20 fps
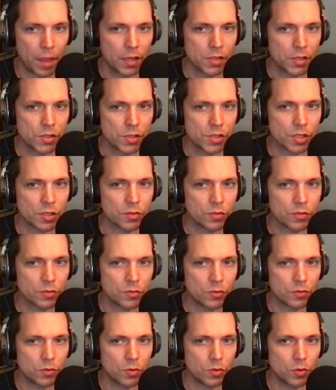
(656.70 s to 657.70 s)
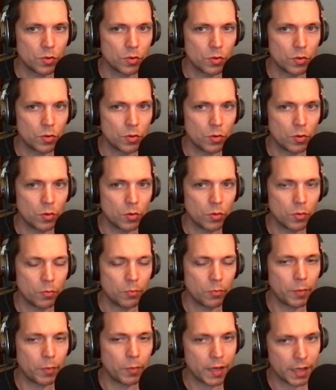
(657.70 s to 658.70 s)
So
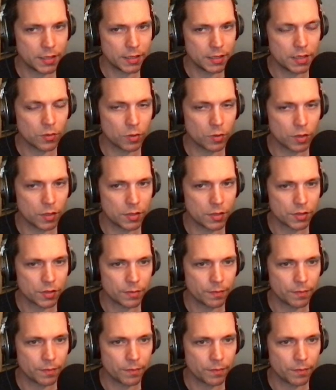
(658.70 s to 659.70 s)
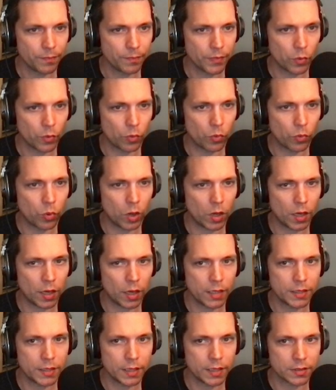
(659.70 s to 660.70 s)
my idea was,
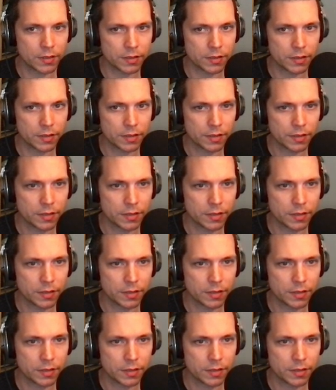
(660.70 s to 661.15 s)
why doesn't...